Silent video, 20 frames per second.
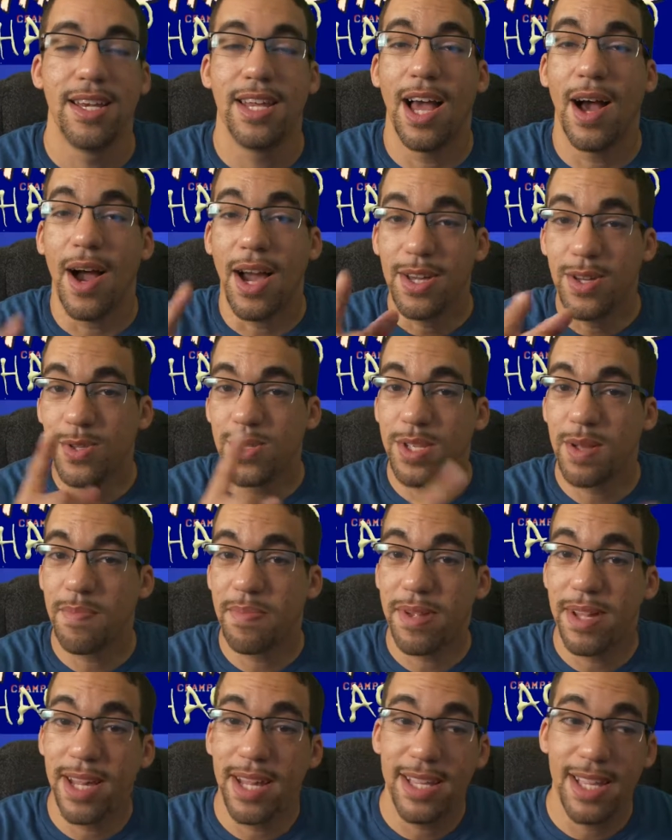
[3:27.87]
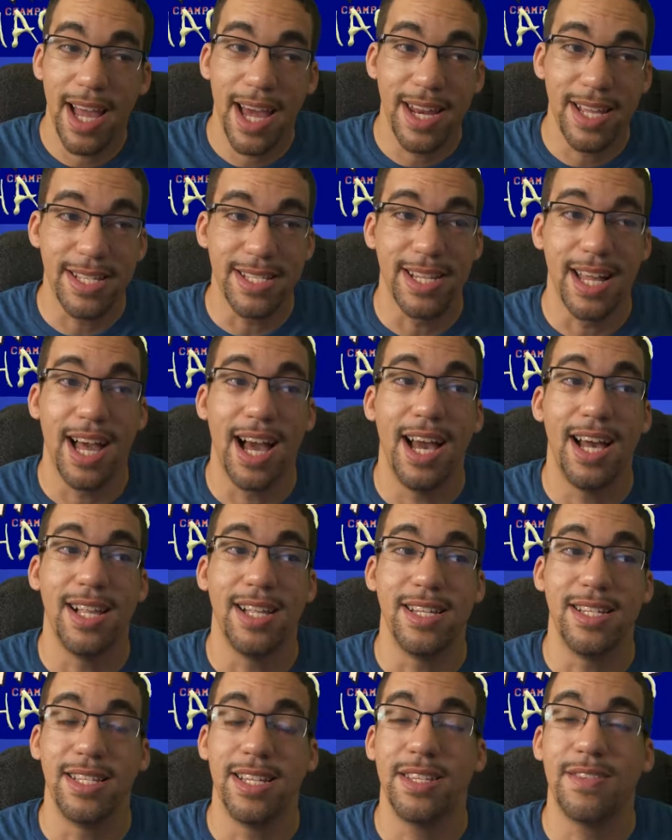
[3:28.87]
Now I used to play a lot as
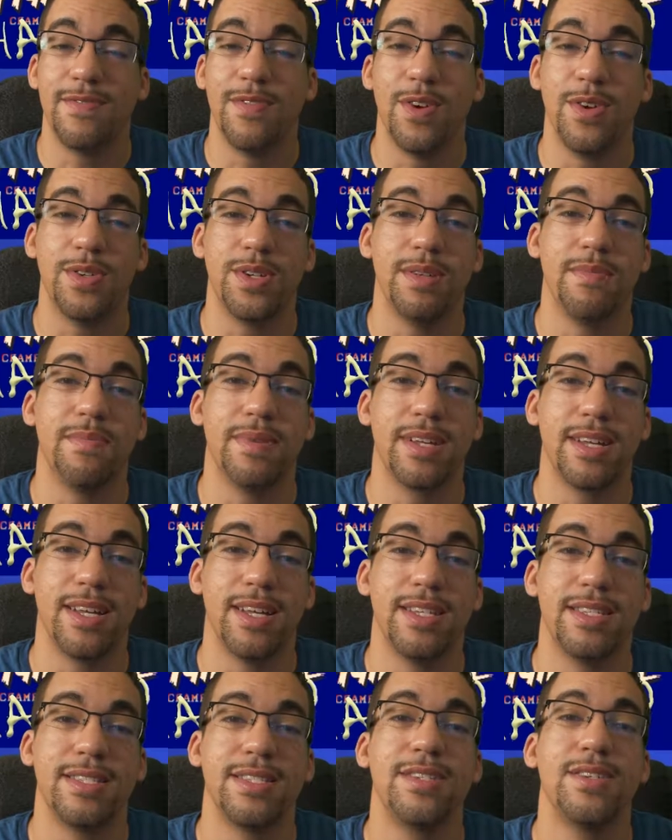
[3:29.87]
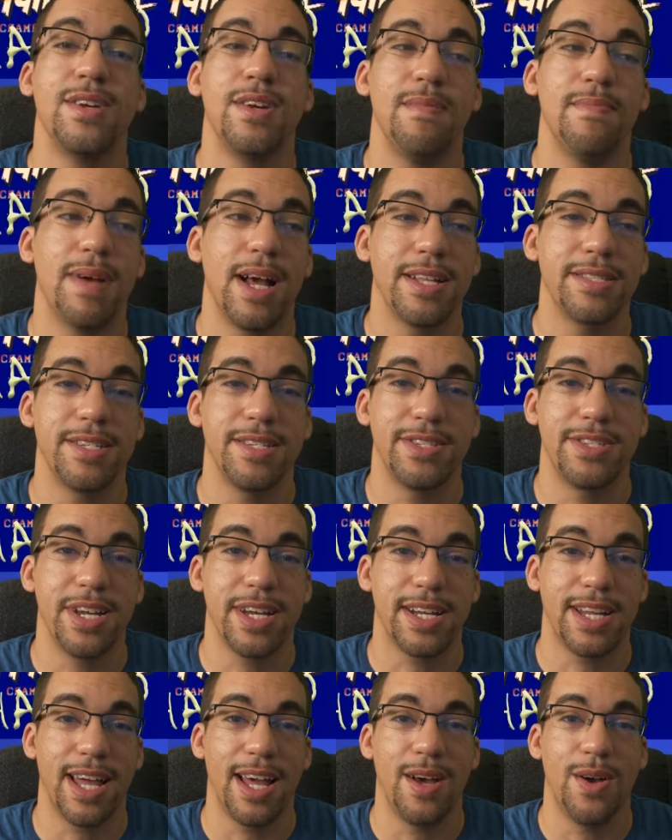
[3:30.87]
Guile in this version because you're about to
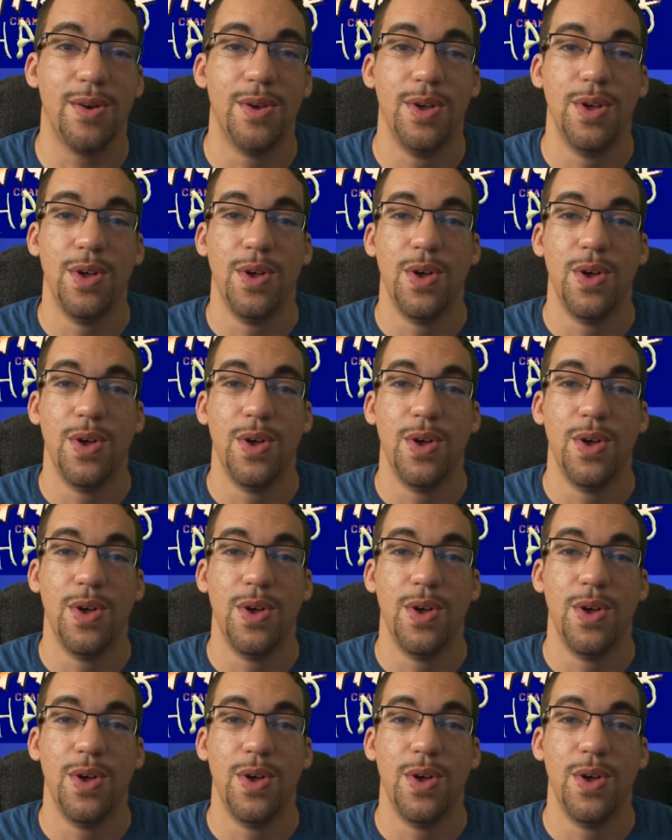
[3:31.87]
check out